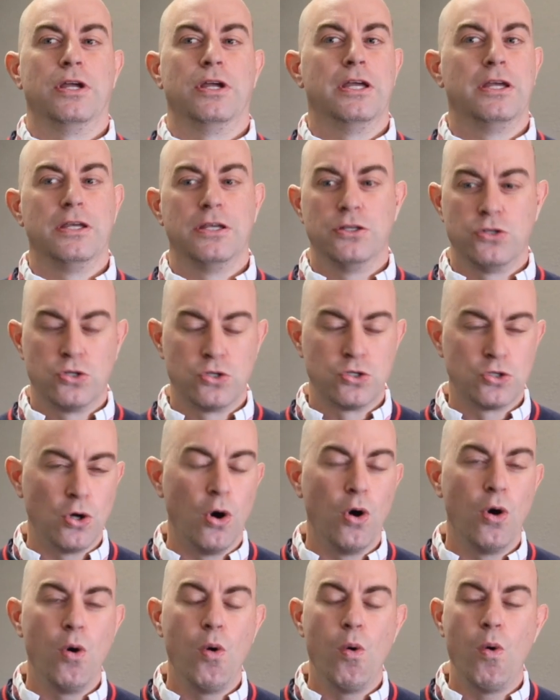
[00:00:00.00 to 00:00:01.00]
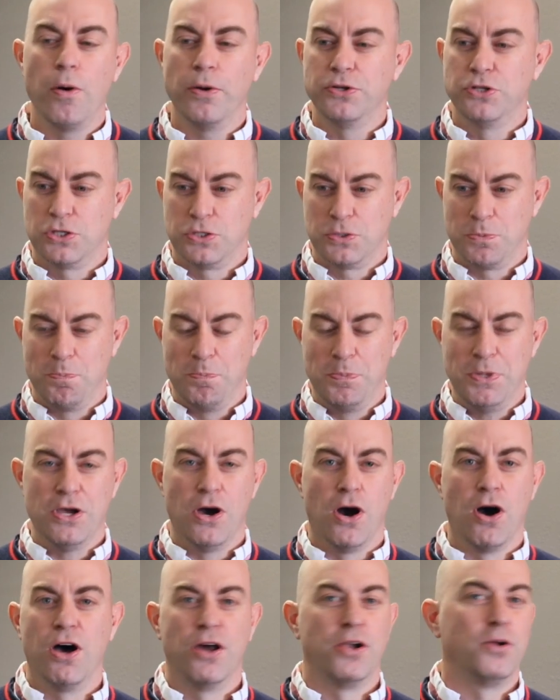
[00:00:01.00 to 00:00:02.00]
It is so just
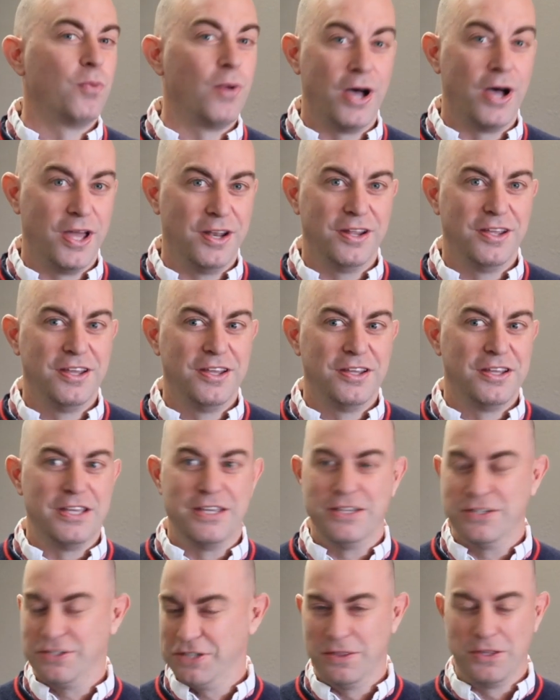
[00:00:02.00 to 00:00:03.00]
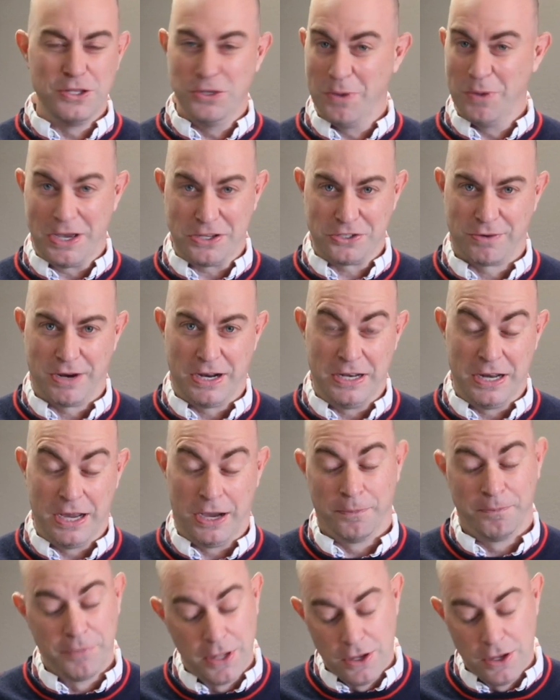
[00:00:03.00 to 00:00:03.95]
beyond what is in the US right now.